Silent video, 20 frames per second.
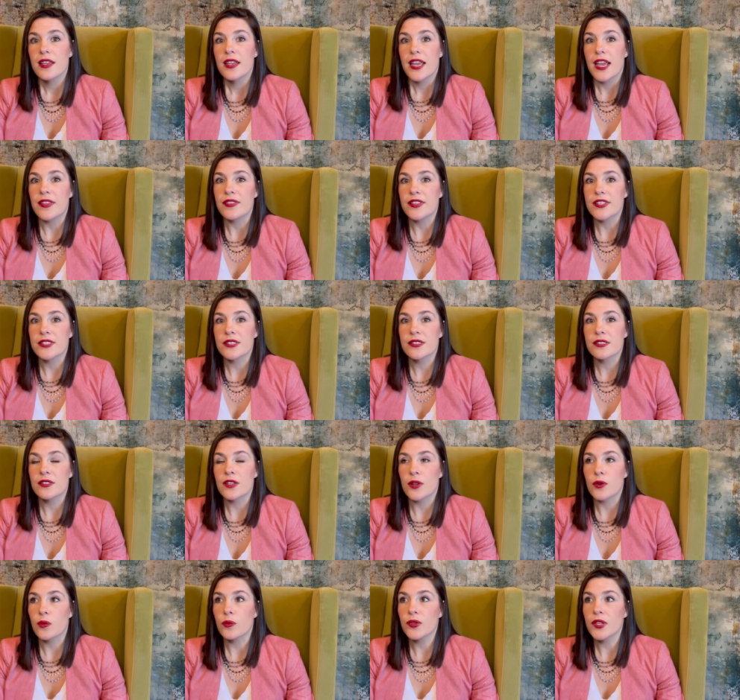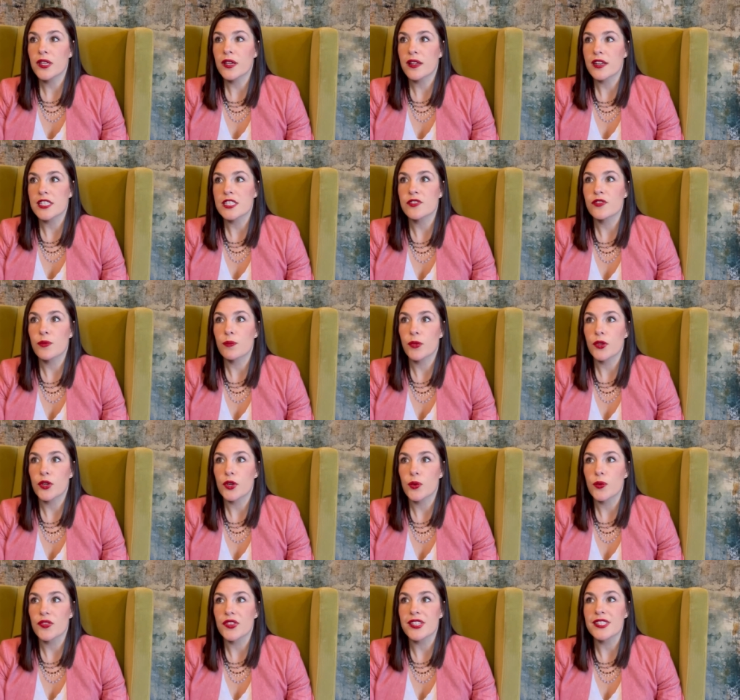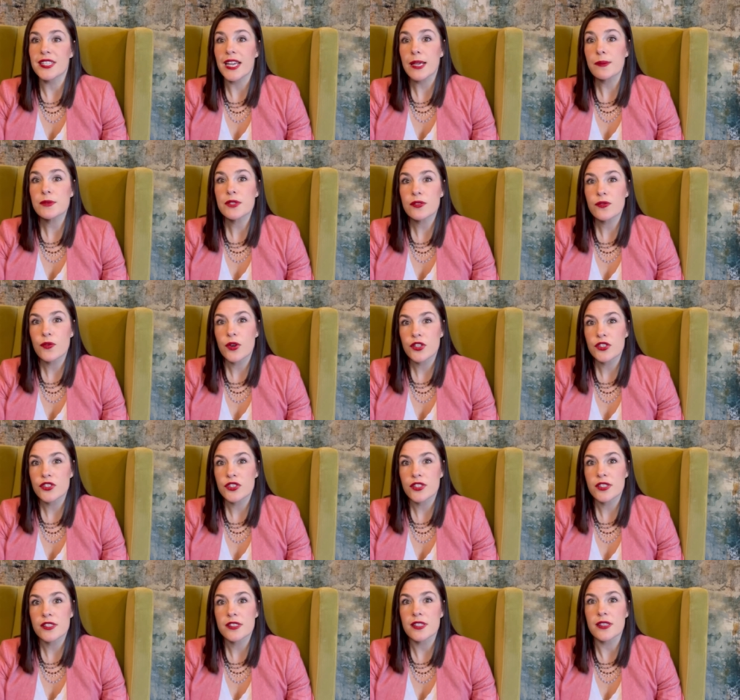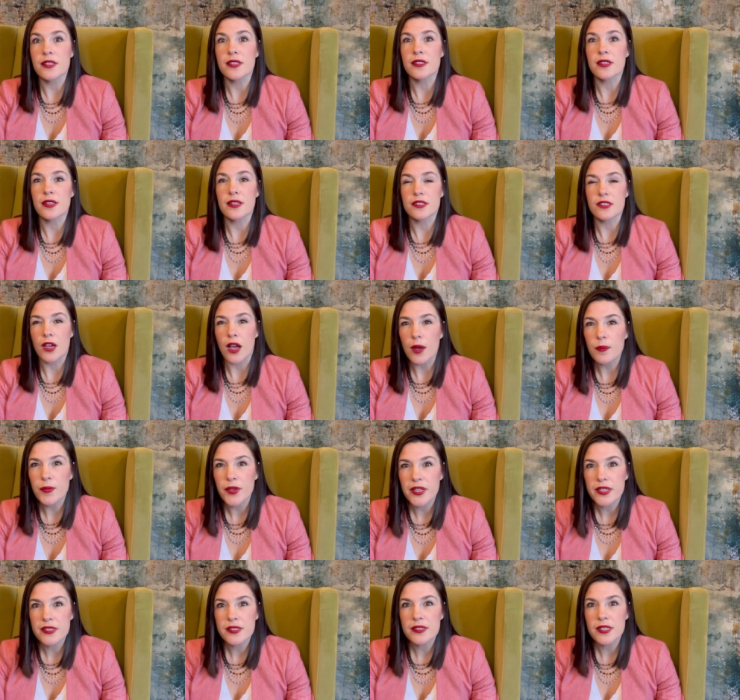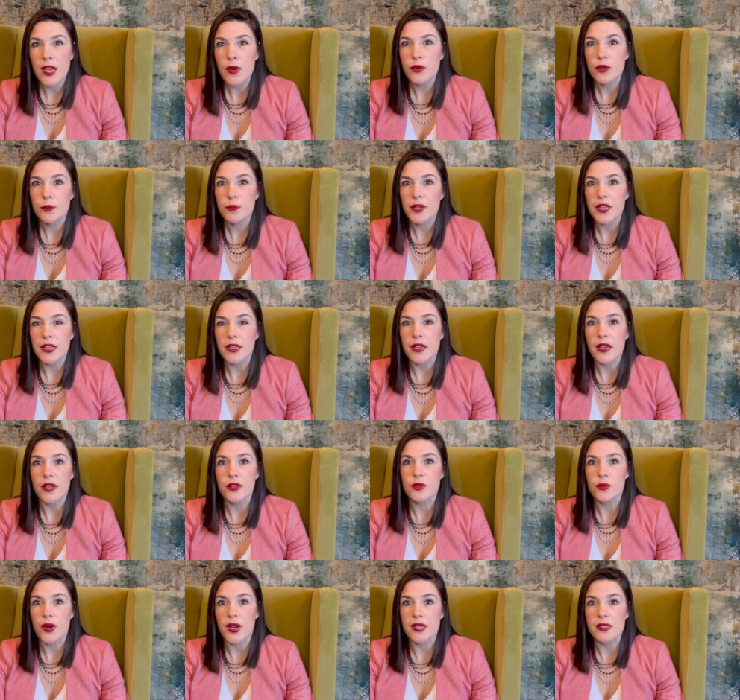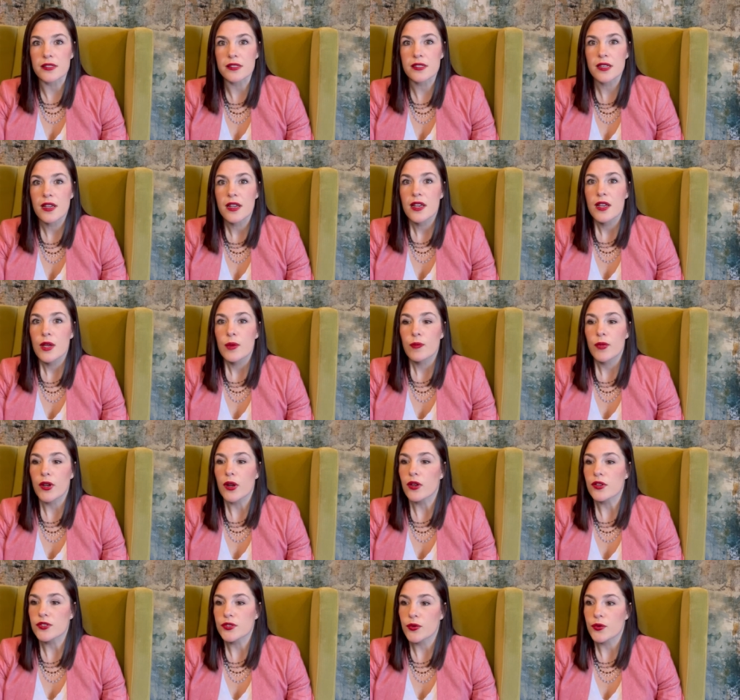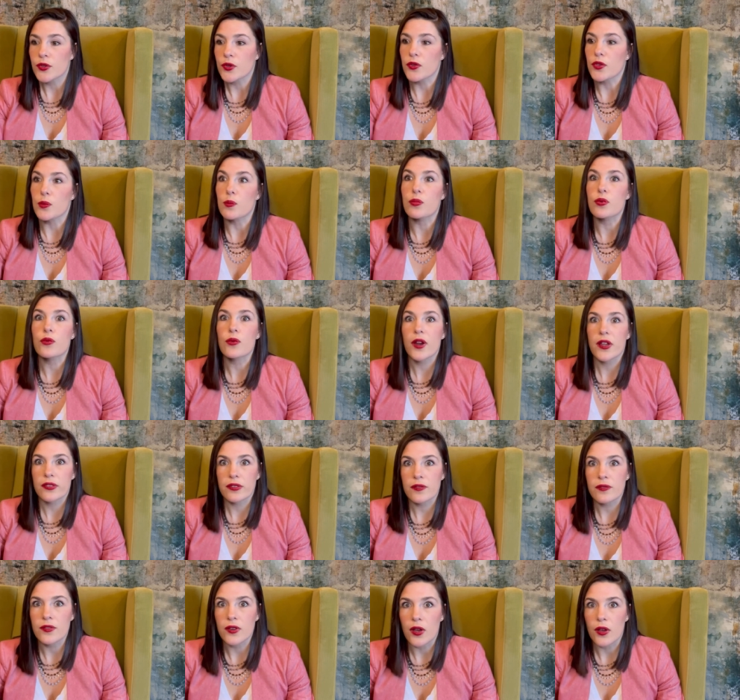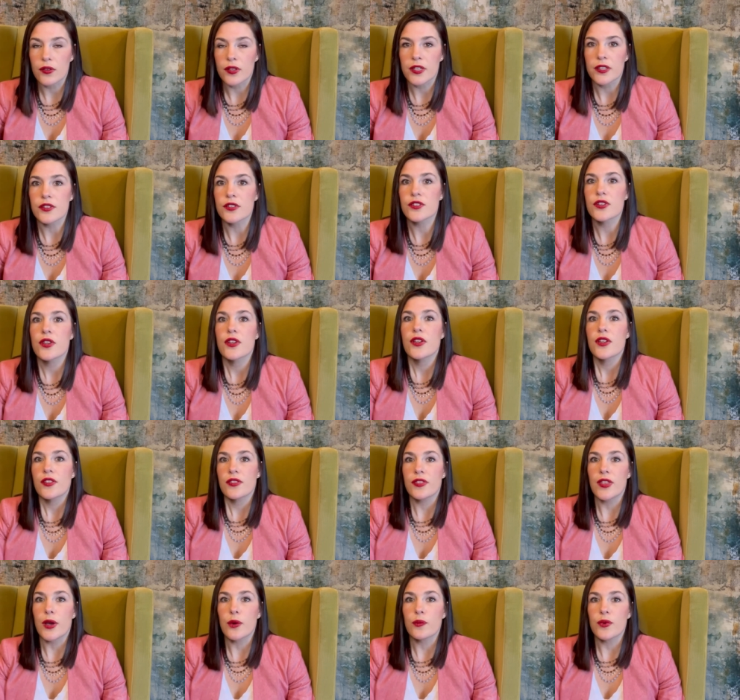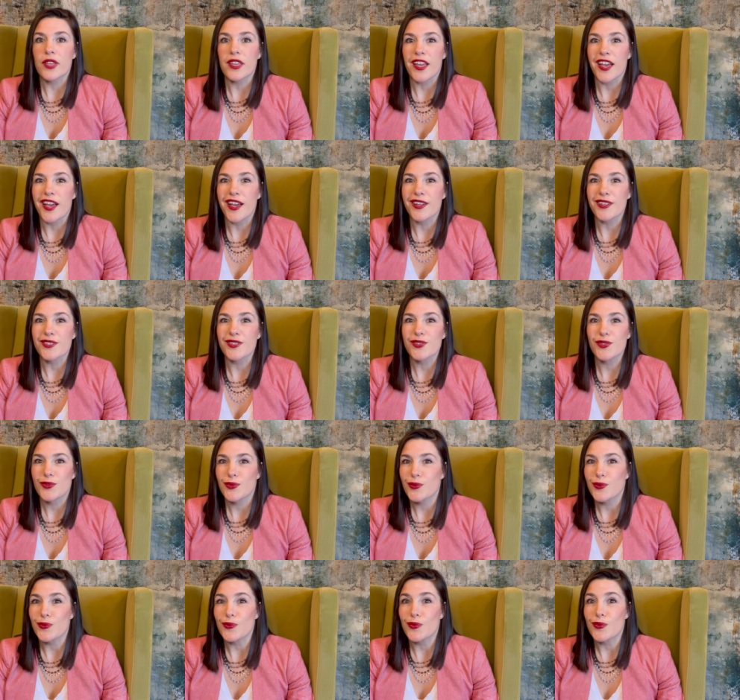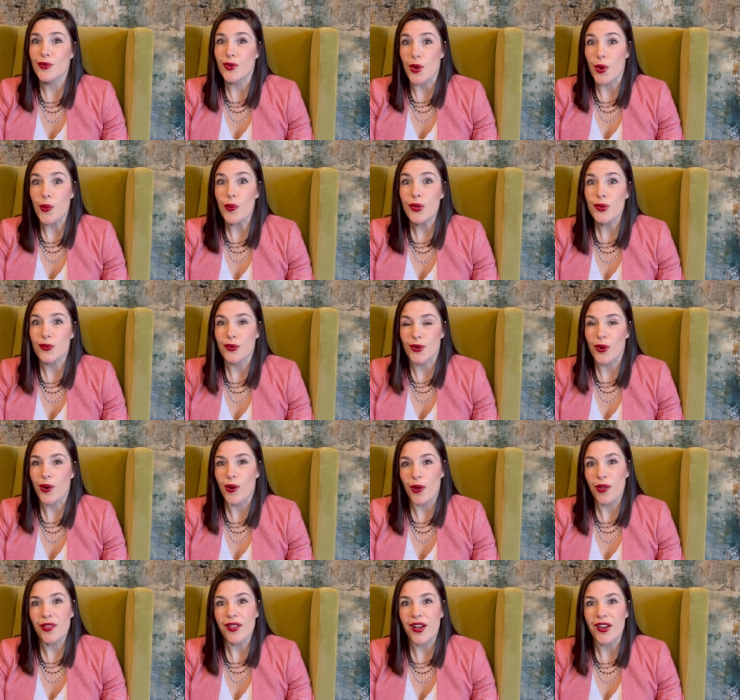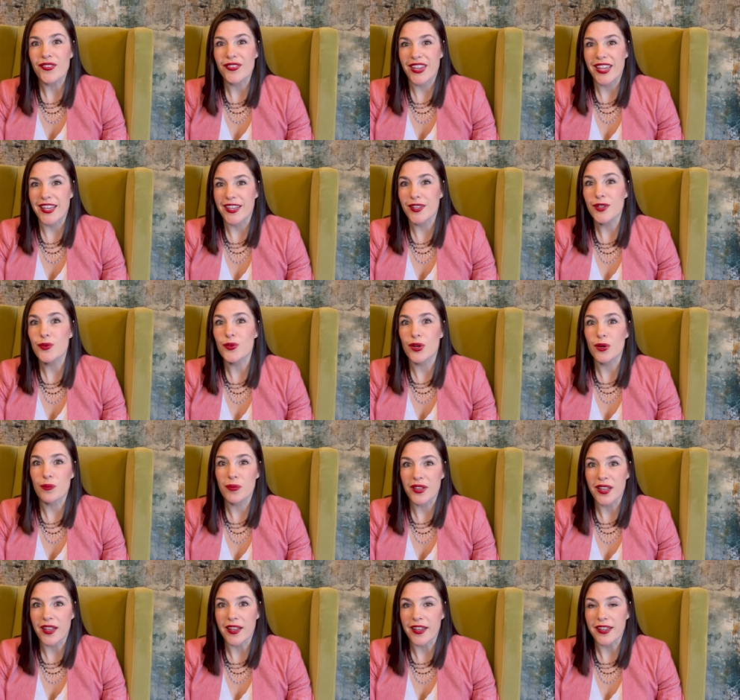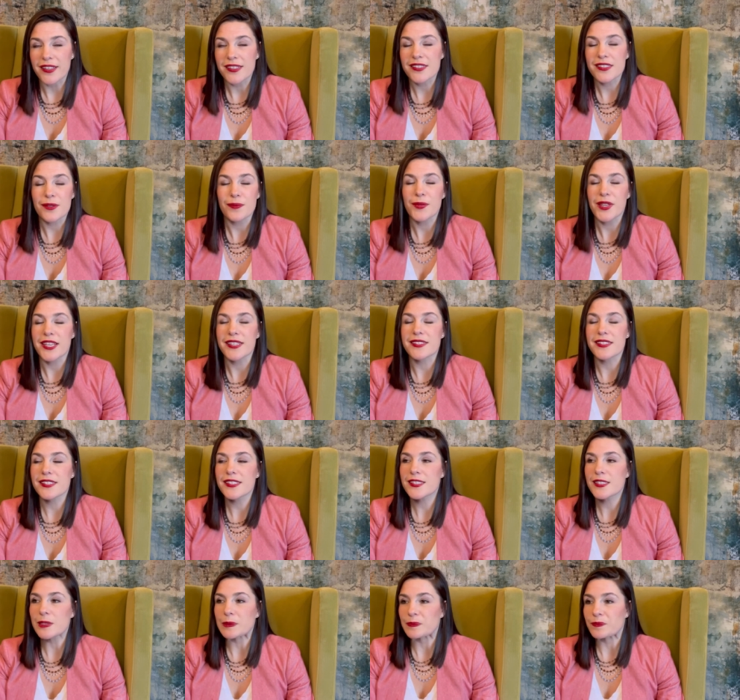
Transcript: And this not only got us familiar with the types of questions and the, the topics that would be addressed, but also, you know, the breadth of knowledge that we had to know and recall offhand or apply in some cases.